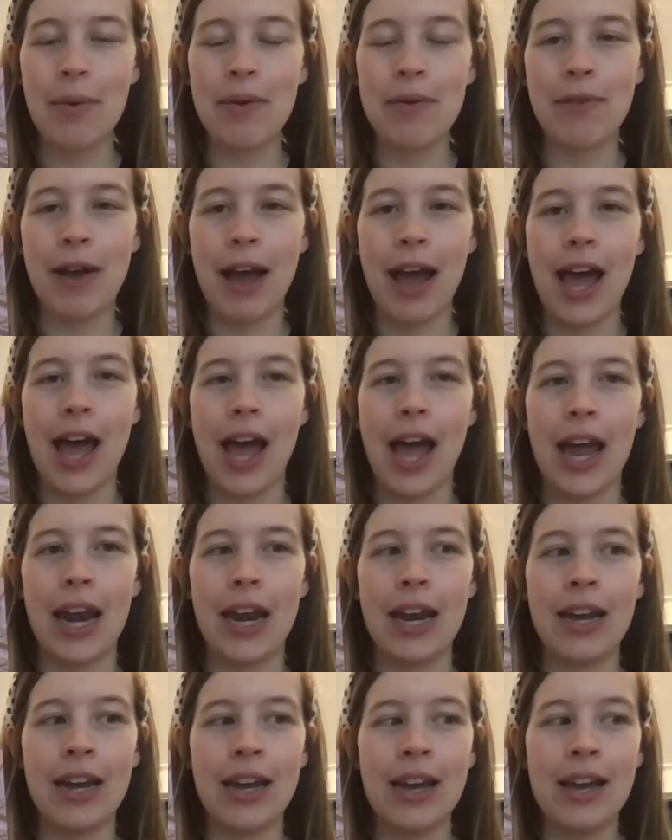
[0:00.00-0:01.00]
We
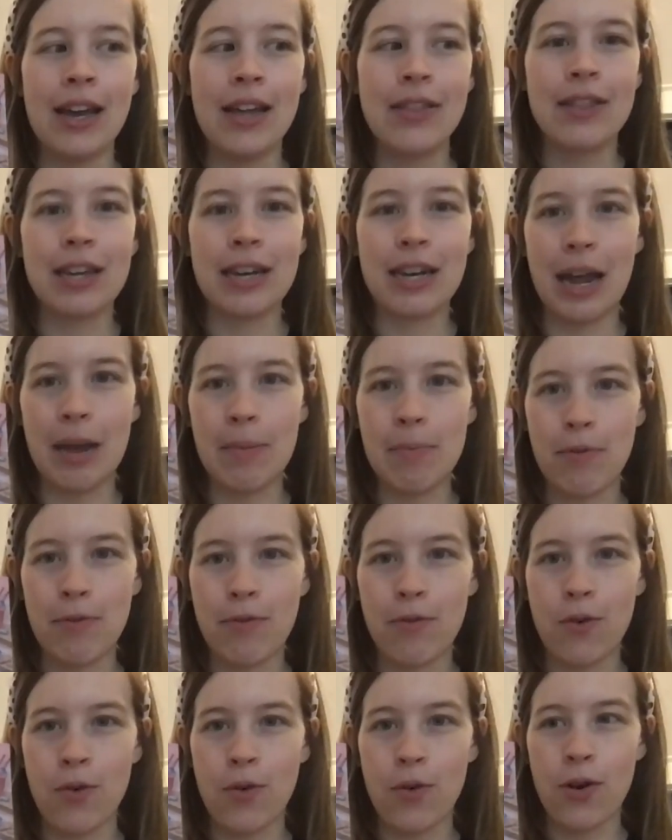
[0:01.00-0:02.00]
read The Night
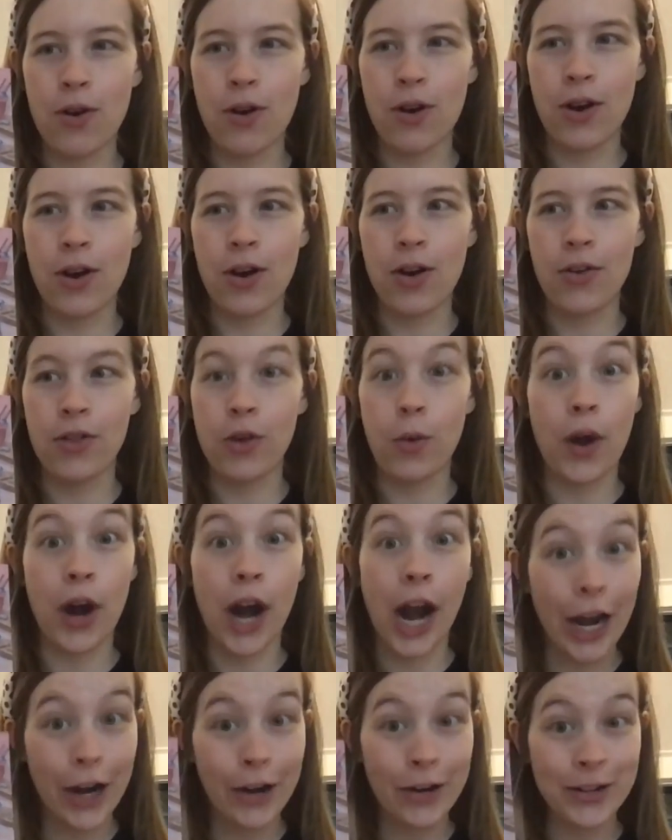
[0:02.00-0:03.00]
Before the
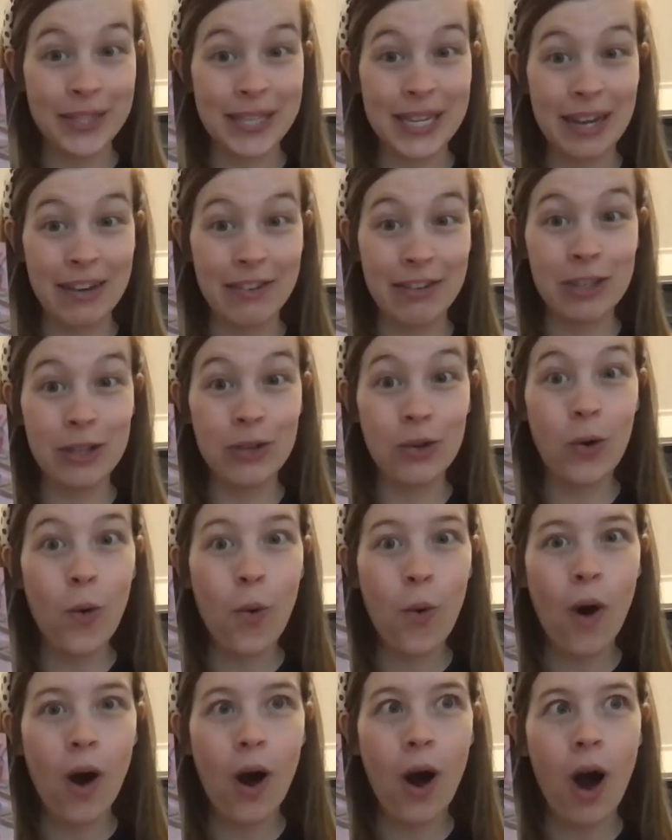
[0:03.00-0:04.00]
100th Day of
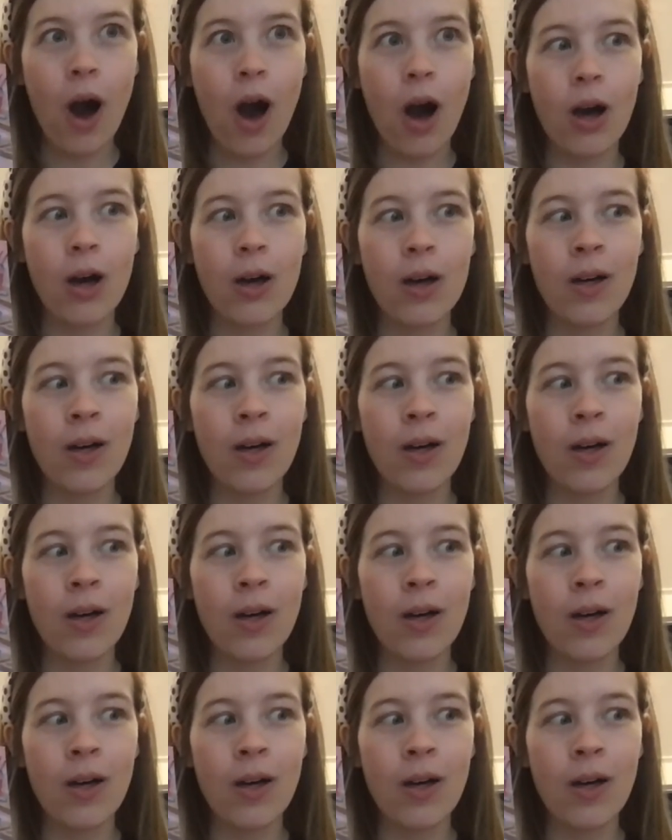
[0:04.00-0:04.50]
School.